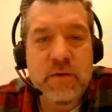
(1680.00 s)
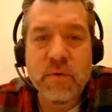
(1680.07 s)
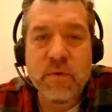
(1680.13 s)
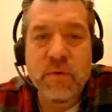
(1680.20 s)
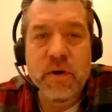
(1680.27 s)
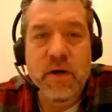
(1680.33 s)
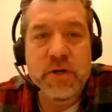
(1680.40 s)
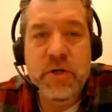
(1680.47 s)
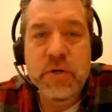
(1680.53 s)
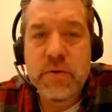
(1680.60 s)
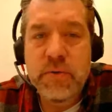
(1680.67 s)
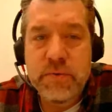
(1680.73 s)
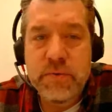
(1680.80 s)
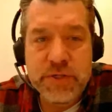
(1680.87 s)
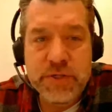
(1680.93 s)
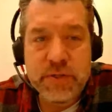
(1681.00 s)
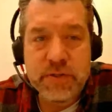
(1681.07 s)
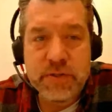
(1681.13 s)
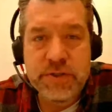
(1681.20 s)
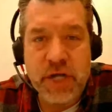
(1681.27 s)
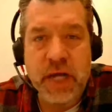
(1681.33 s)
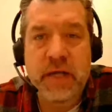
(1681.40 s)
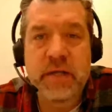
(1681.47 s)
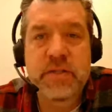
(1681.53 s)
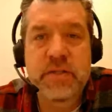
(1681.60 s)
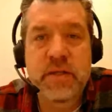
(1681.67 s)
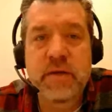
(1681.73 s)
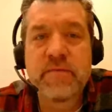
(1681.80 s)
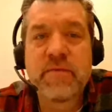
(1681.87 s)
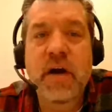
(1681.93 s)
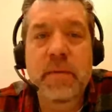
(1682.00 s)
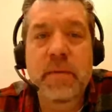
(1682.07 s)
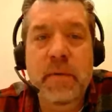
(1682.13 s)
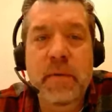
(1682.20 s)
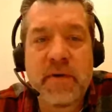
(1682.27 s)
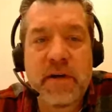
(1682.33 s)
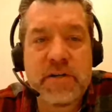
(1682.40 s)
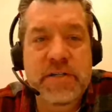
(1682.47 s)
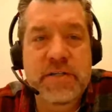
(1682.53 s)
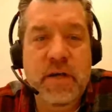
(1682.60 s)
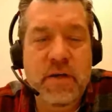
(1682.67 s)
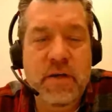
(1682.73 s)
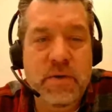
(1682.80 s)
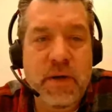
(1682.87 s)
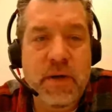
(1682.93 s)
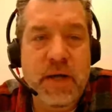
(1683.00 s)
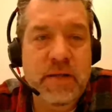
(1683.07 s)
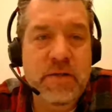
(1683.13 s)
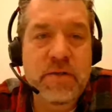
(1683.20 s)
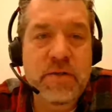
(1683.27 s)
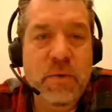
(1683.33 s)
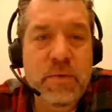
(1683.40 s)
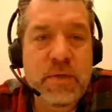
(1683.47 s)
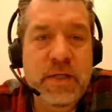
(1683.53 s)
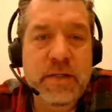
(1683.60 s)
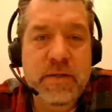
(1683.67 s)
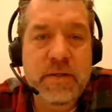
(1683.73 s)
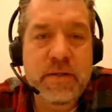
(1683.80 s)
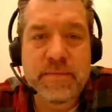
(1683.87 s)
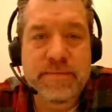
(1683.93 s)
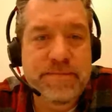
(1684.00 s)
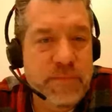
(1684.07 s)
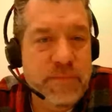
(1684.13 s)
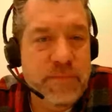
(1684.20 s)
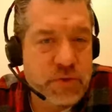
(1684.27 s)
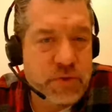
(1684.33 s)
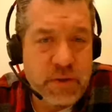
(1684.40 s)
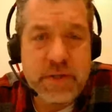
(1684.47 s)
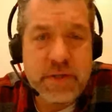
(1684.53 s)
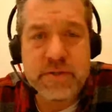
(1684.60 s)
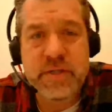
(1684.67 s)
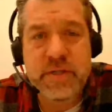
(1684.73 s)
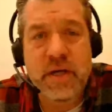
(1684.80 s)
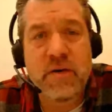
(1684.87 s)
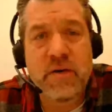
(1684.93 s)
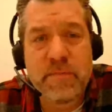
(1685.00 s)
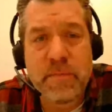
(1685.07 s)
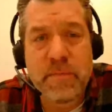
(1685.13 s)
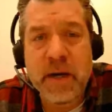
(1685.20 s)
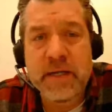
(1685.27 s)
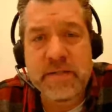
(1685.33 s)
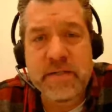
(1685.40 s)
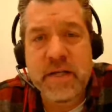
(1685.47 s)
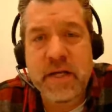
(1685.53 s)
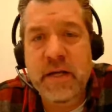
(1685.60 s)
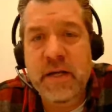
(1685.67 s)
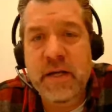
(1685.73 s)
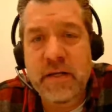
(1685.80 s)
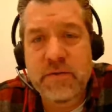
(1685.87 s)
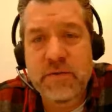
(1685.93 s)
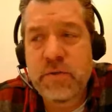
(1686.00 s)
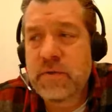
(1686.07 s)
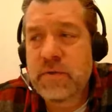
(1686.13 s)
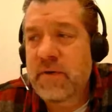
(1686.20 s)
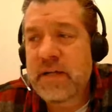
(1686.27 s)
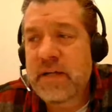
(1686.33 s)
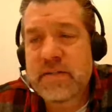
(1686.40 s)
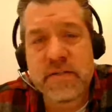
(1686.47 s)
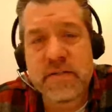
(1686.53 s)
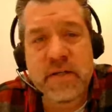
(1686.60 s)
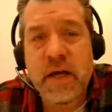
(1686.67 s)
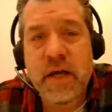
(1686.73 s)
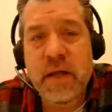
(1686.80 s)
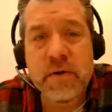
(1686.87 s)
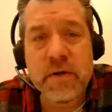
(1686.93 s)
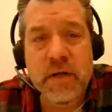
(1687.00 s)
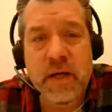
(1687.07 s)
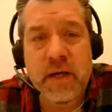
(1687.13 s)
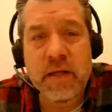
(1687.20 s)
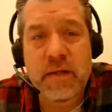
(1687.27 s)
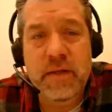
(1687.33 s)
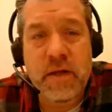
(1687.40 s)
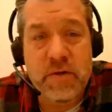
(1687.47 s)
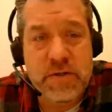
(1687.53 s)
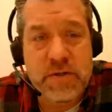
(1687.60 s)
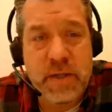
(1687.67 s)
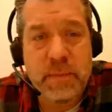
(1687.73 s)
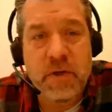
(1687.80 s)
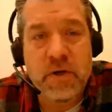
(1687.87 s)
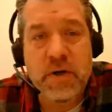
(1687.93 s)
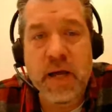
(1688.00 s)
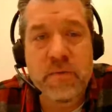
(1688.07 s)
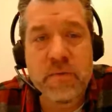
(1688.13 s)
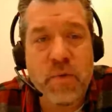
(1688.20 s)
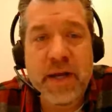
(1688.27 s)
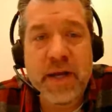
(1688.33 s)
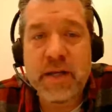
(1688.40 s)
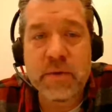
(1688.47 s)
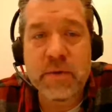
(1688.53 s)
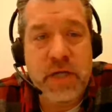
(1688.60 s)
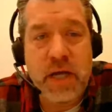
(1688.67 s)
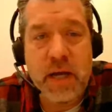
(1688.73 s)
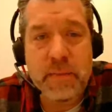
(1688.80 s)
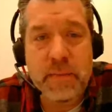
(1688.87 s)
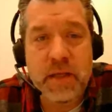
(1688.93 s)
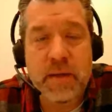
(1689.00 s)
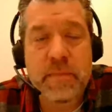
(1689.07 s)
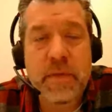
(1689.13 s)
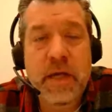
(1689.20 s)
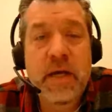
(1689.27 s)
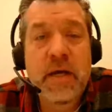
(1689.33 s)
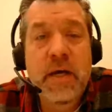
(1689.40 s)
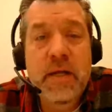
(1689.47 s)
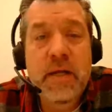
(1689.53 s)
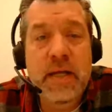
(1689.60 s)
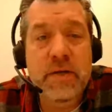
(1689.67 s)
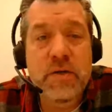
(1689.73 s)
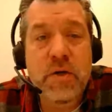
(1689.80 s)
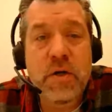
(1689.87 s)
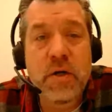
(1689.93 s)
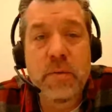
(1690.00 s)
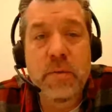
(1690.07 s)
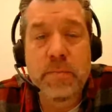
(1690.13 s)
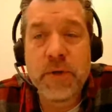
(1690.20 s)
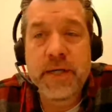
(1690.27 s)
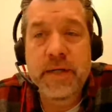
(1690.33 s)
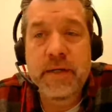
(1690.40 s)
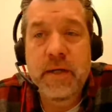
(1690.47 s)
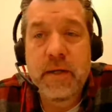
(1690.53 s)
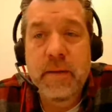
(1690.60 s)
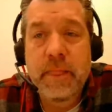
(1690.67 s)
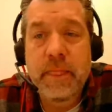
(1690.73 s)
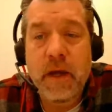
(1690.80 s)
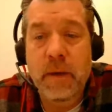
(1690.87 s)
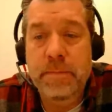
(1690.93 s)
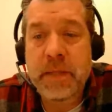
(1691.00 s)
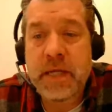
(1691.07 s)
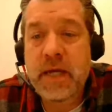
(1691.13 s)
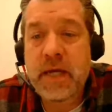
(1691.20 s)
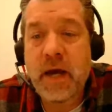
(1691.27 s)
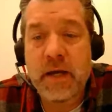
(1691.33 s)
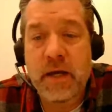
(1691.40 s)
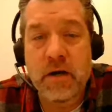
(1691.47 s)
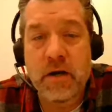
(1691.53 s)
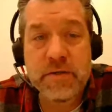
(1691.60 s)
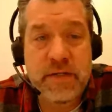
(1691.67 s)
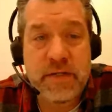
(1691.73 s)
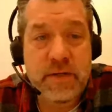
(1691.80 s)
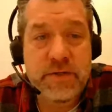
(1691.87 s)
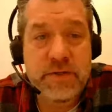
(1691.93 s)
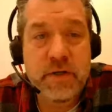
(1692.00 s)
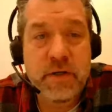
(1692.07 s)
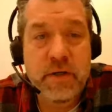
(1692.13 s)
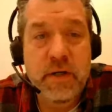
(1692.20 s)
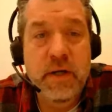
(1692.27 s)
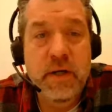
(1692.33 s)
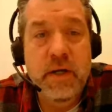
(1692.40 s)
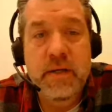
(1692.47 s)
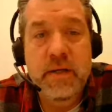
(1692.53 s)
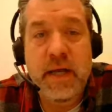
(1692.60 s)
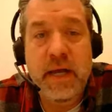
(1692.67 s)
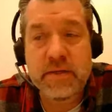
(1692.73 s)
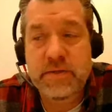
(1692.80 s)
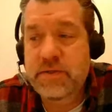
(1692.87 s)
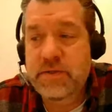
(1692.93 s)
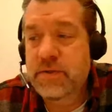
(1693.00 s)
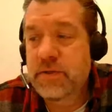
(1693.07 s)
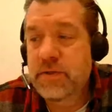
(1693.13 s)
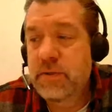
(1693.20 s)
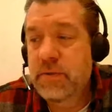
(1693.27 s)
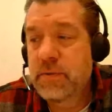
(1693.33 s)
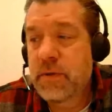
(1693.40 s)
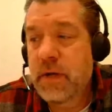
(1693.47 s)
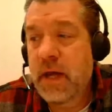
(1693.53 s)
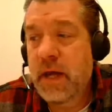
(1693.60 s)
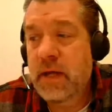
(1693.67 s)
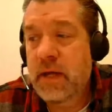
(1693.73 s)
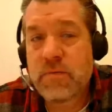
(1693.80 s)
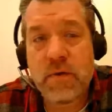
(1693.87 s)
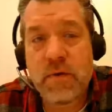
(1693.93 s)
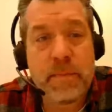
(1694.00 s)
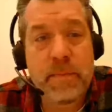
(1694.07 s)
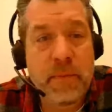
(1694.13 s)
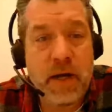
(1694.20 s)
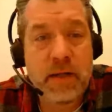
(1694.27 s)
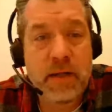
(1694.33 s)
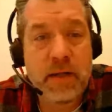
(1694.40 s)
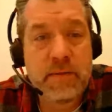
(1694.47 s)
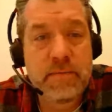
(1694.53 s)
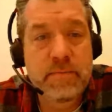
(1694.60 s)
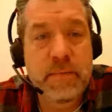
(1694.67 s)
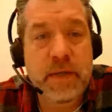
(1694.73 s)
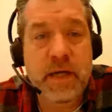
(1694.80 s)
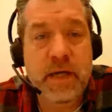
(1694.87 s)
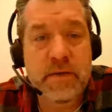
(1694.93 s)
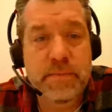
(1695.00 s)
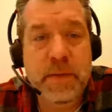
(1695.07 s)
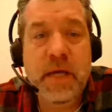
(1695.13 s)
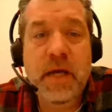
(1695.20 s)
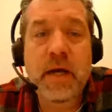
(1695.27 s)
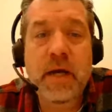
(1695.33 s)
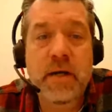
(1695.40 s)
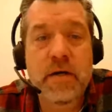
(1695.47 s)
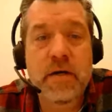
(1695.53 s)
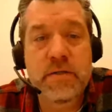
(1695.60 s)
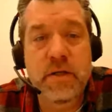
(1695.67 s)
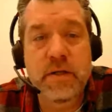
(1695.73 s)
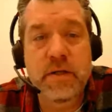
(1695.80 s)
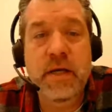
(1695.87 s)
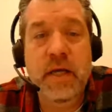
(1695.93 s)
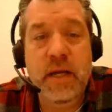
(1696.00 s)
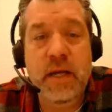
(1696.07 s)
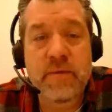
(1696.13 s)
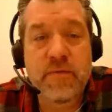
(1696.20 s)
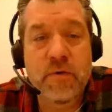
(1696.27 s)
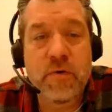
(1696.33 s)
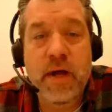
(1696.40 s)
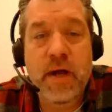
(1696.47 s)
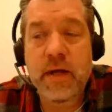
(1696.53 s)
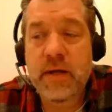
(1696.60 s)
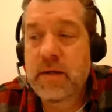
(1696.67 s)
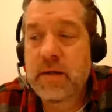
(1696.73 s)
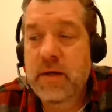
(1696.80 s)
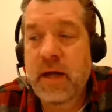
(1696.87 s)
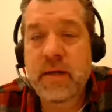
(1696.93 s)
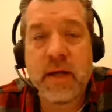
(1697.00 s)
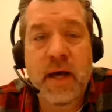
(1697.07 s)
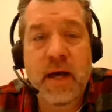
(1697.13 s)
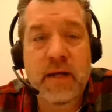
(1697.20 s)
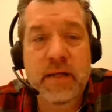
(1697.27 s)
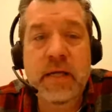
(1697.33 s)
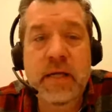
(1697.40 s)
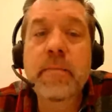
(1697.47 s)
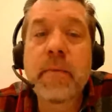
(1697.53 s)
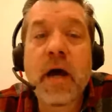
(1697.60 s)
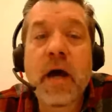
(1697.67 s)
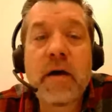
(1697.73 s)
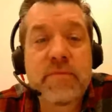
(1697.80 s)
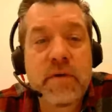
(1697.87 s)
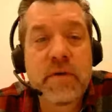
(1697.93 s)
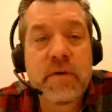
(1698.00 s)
for a huge change in the environment, very subtle, and you don't need to screw yourself by sticking two devices together and that are similar and radio jamming them. Now, you could put a PIR sensor next to a REM pod because PIR is looking at infrared and not EMF.